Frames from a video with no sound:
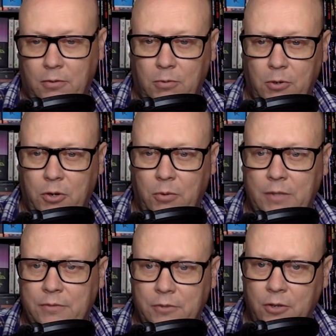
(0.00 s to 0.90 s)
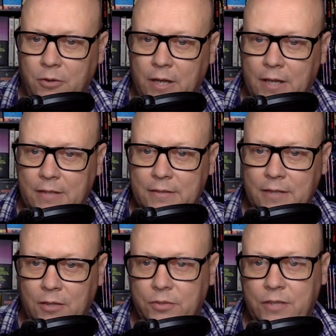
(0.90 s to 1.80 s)
the heroic wrestler known
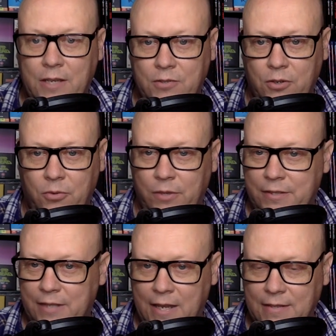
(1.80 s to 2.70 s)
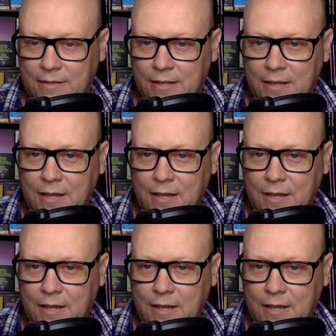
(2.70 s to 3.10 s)
as El Santo the Saint